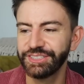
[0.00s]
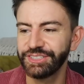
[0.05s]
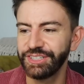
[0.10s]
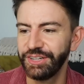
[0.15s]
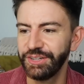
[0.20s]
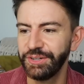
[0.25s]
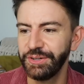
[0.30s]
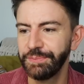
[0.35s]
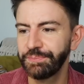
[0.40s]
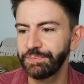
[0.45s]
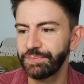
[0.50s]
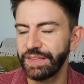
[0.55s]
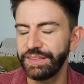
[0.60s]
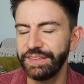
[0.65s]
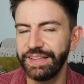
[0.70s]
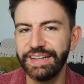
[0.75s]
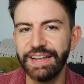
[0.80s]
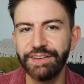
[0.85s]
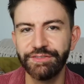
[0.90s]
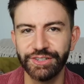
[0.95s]
So
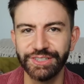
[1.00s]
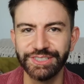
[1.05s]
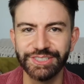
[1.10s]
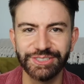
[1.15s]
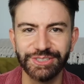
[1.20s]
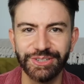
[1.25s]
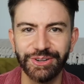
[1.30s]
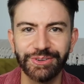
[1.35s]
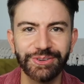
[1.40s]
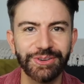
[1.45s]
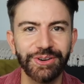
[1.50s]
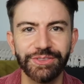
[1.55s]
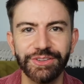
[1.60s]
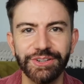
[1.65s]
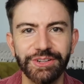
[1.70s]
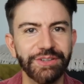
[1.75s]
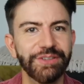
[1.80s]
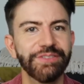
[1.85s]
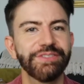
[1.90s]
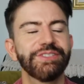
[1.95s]
they're never in stock on
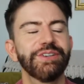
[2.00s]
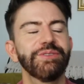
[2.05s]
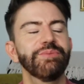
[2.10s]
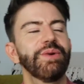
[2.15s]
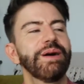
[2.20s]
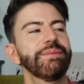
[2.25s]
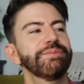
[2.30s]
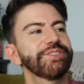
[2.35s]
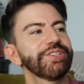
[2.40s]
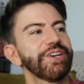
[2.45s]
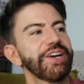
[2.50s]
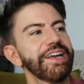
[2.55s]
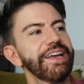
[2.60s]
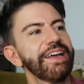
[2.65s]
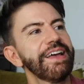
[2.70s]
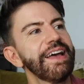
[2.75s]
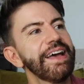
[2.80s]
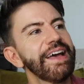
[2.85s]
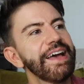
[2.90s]
the Louis Vuitton website.